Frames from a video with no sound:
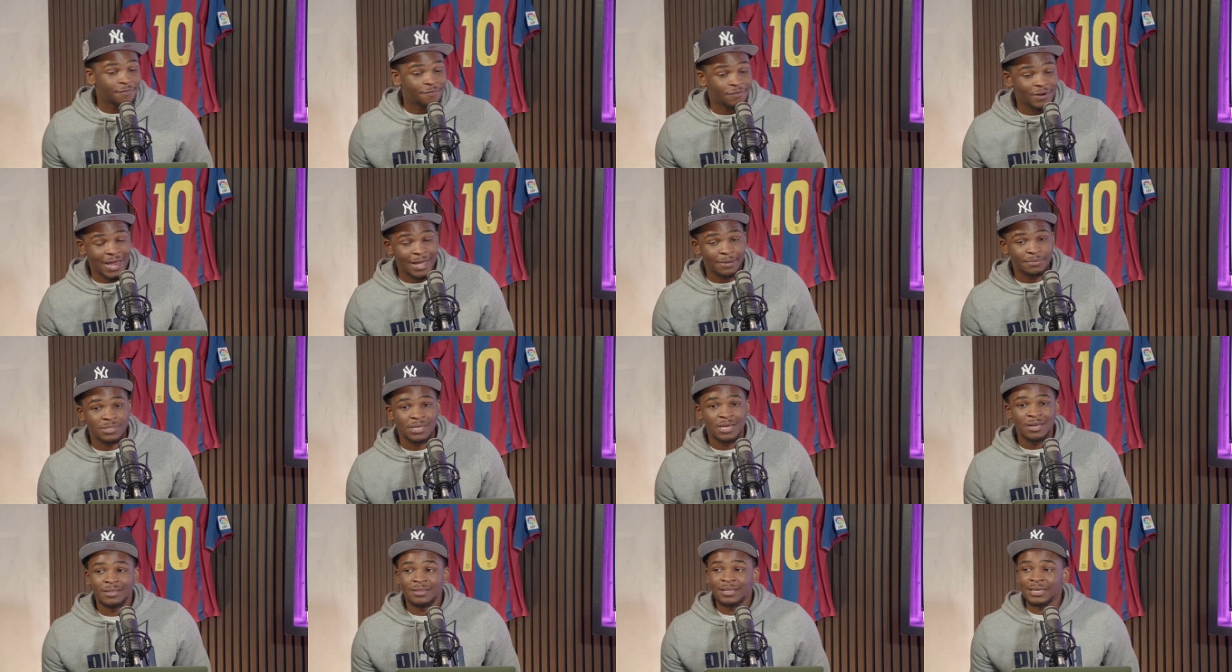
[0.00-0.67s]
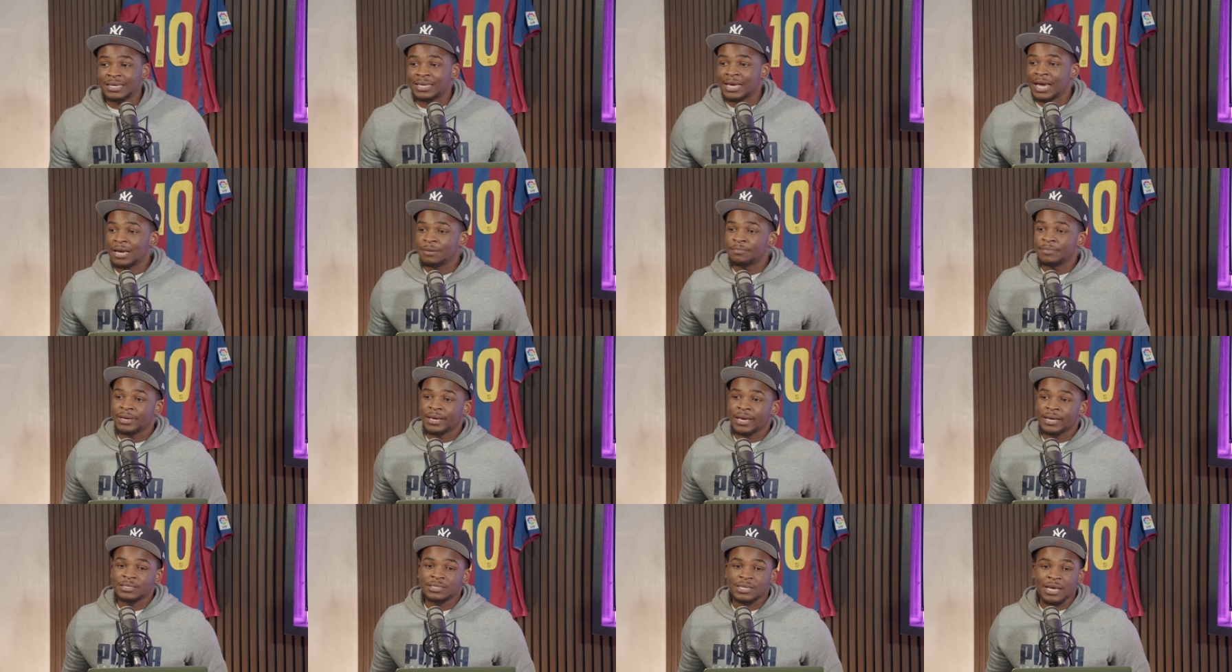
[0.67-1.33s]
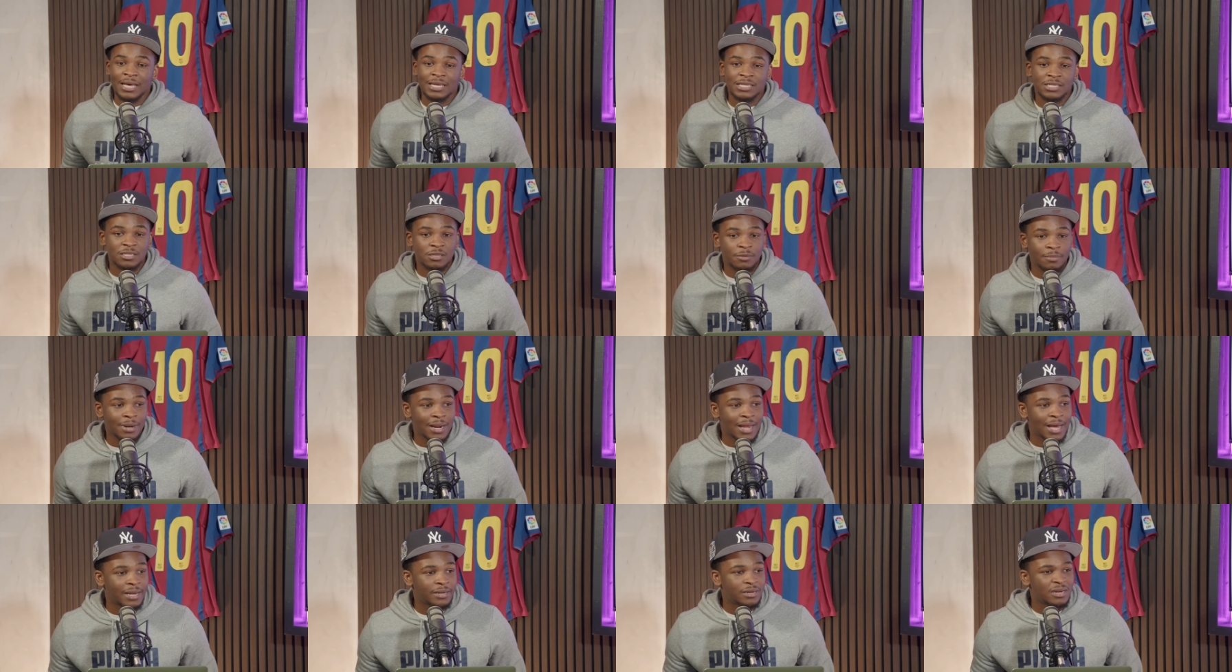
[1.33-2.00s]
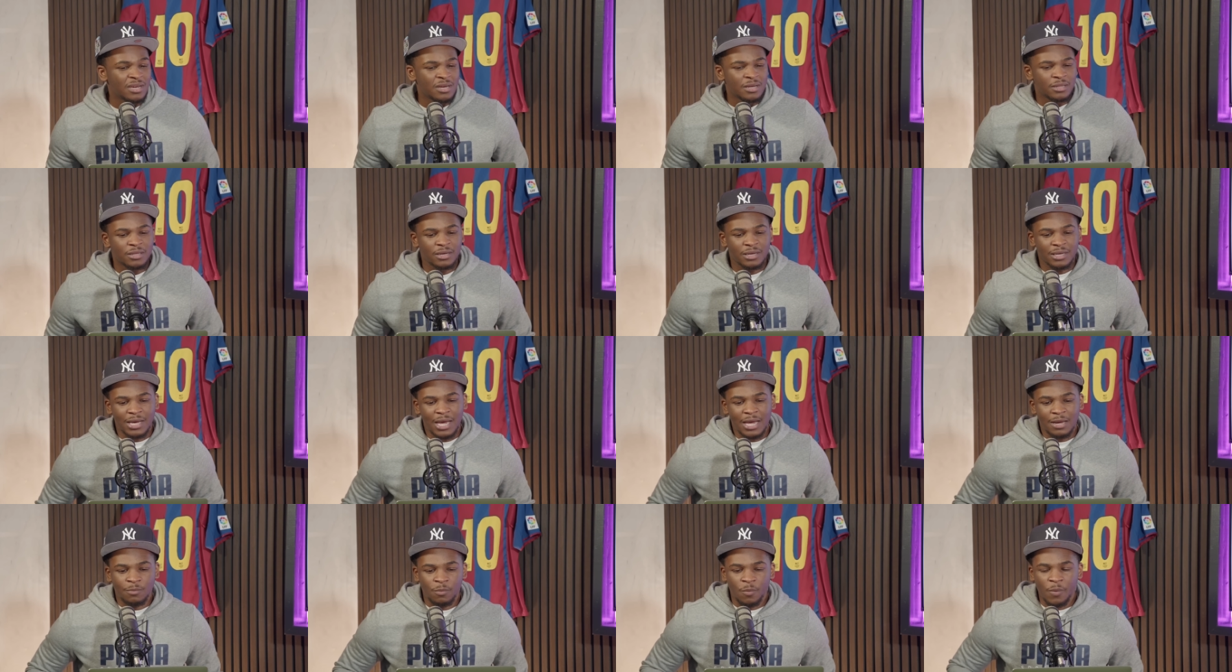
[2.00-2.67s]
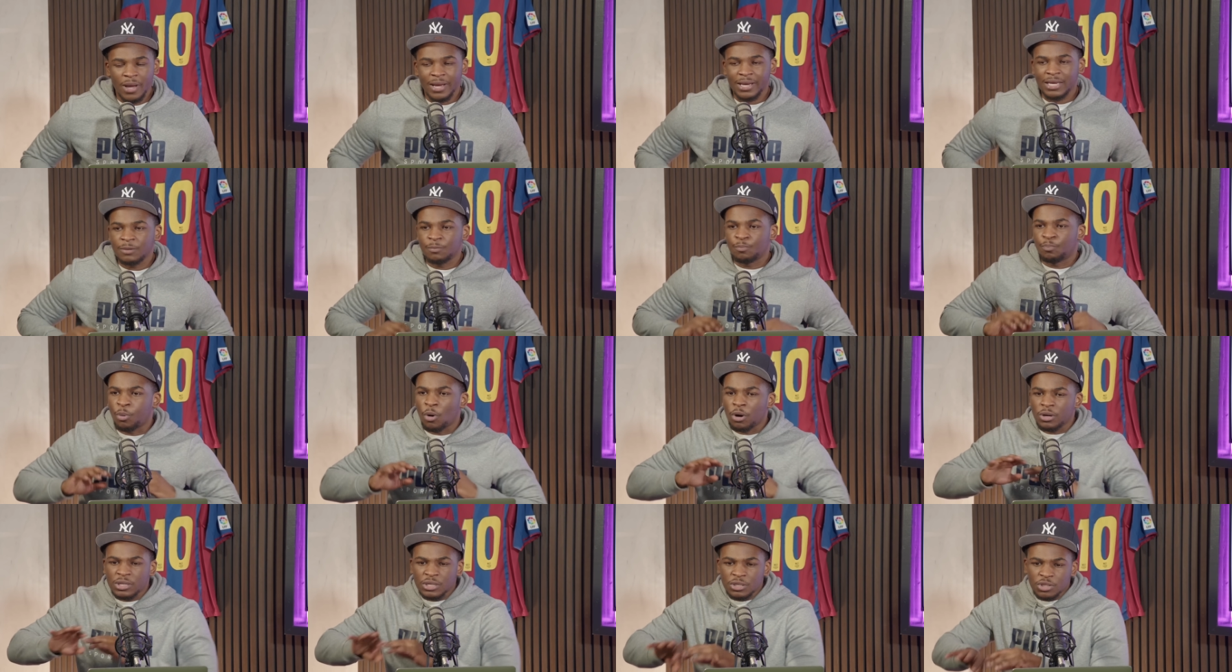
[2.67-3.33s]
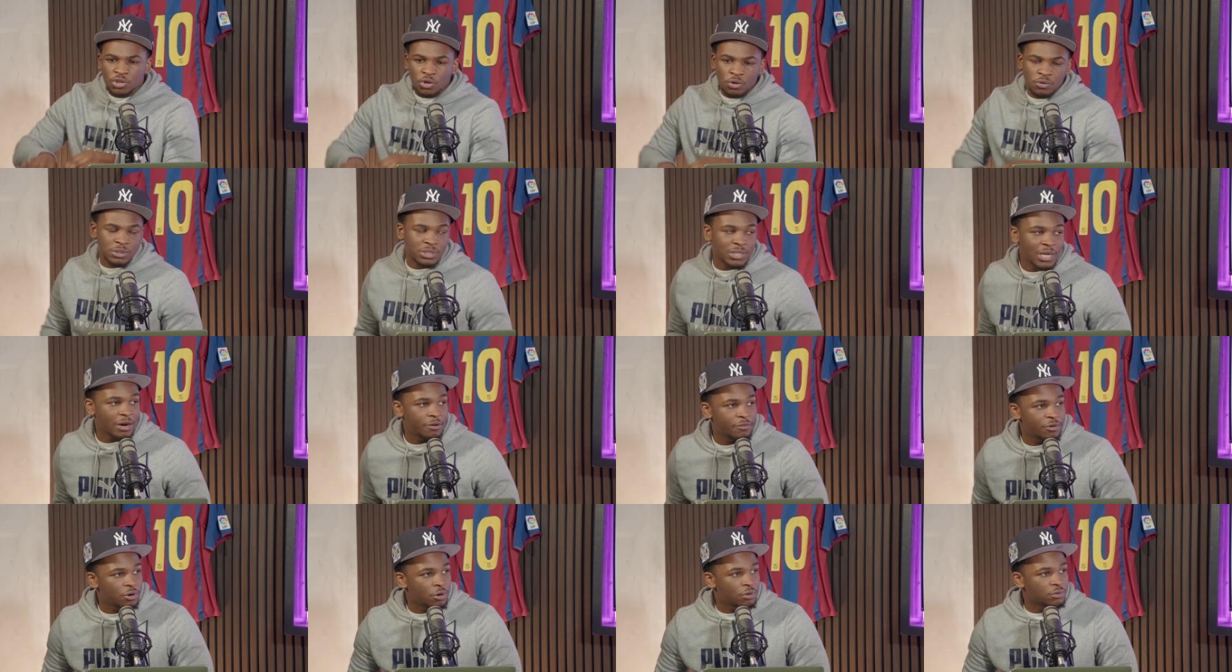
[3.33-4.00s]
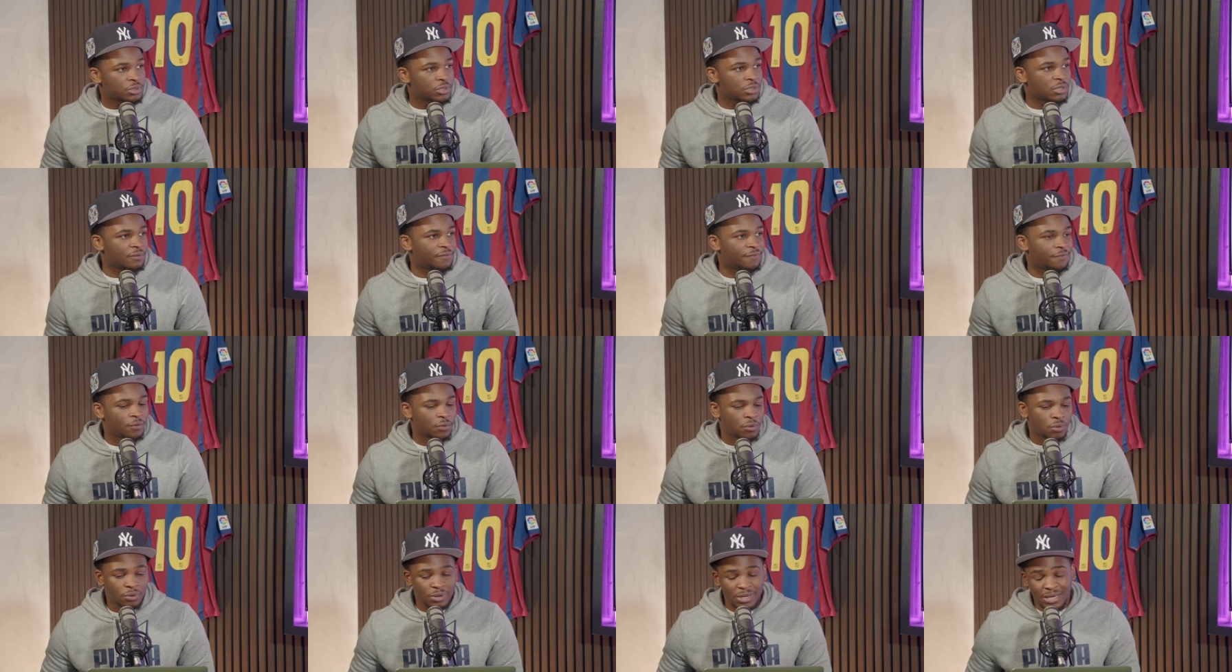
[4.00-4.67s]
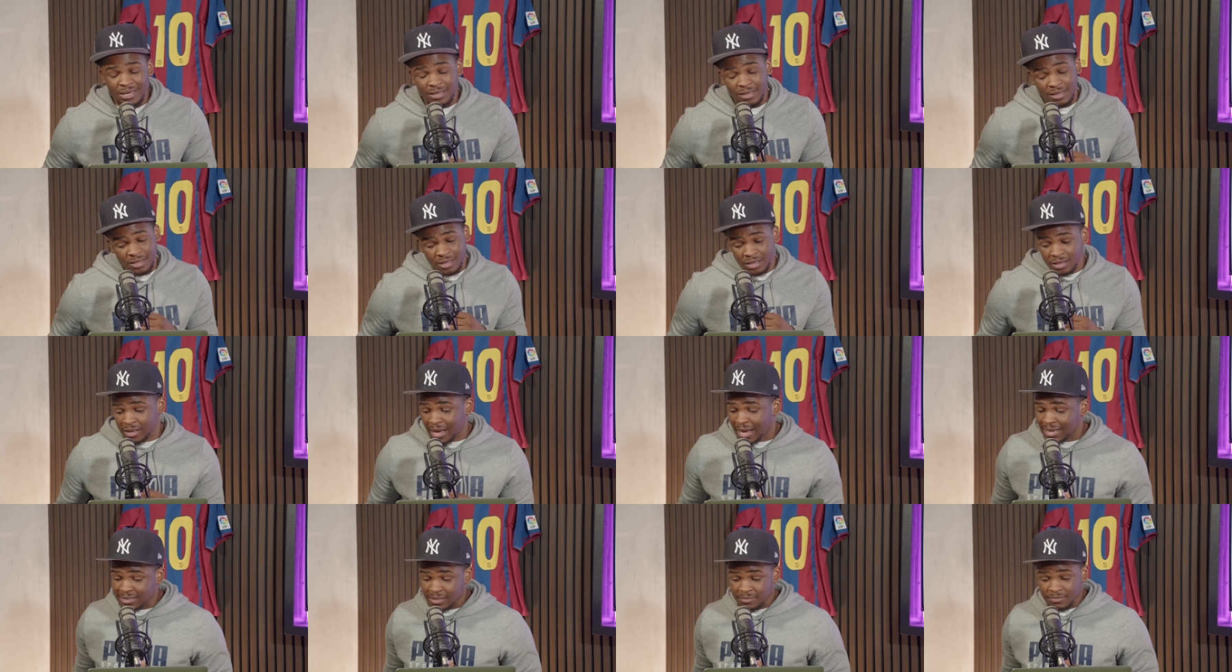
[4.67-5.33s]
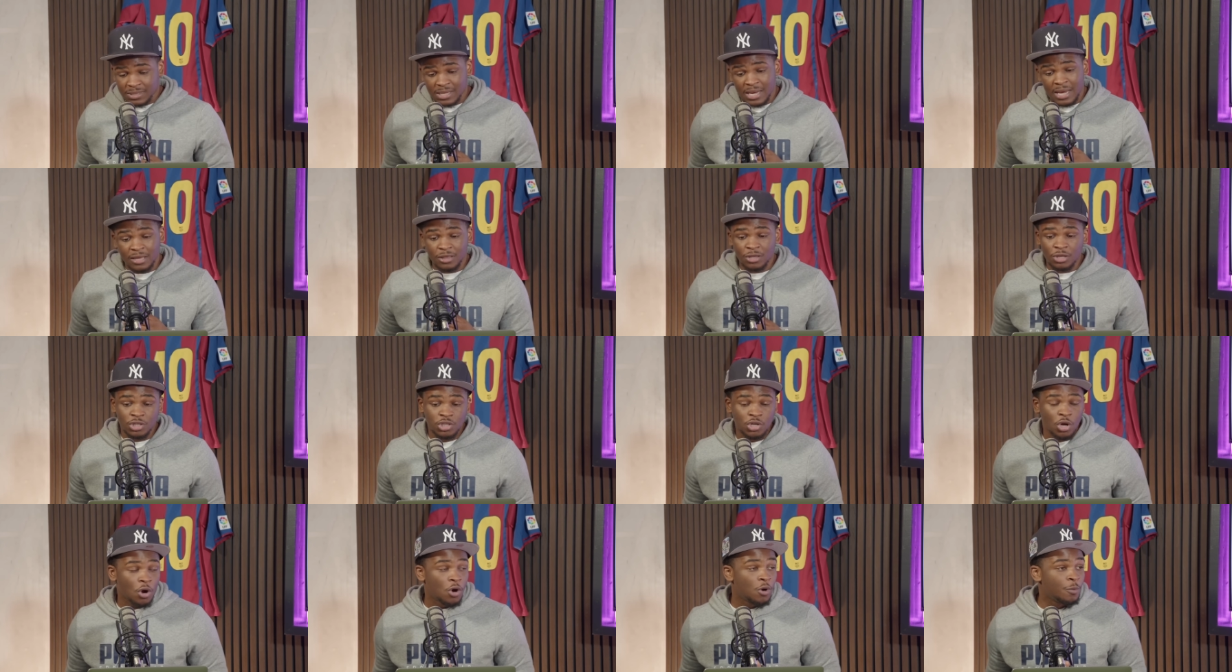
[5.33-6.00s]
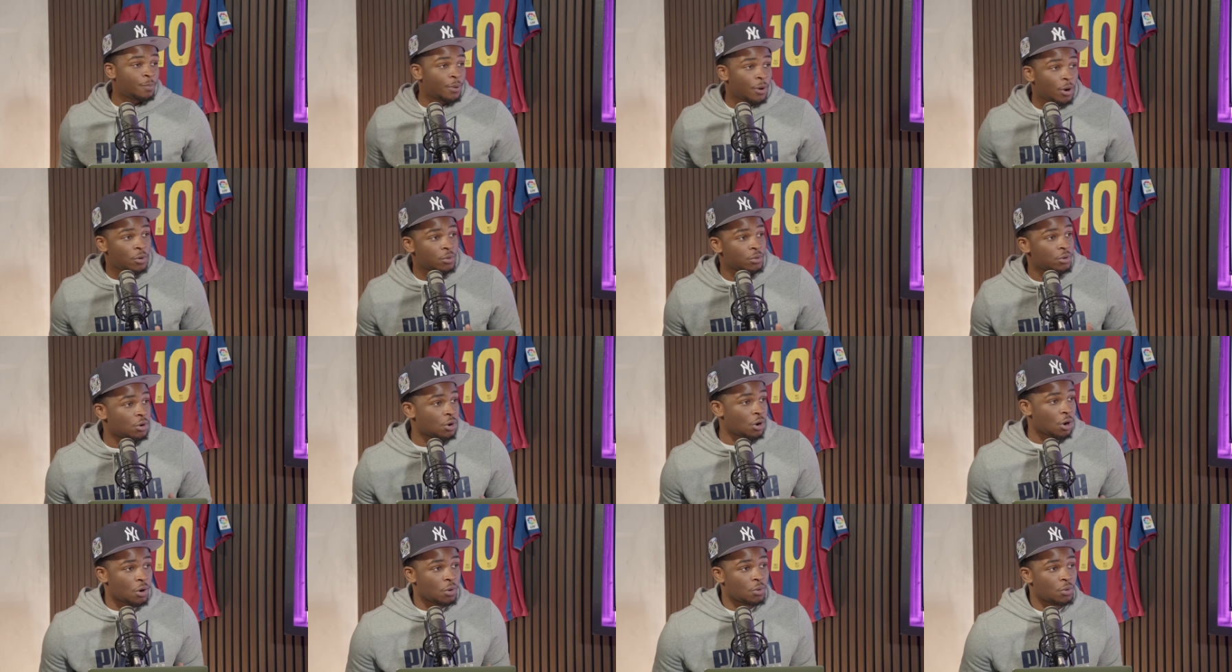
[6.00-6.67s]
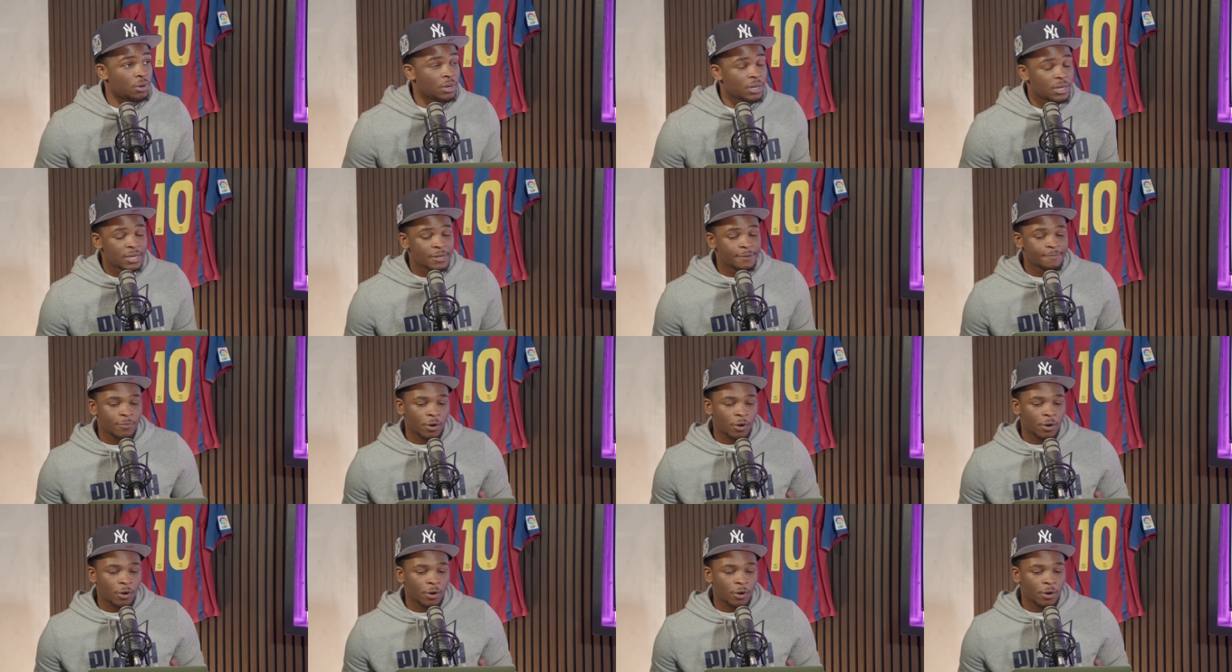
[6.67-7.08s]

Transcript: flaps, the game against AC Milan, the game where he bodied John Terry onto the floor, mm. the, the, as I'm saying, the toe poke goal, mm.